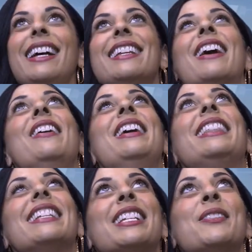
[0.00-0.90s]
No,
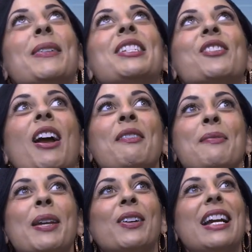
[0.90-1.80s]
this is what's
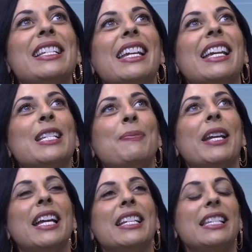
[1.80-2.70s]
driving me crazy, is
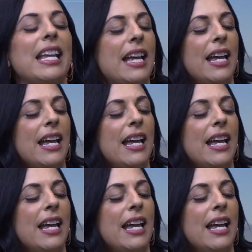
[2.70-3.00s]
because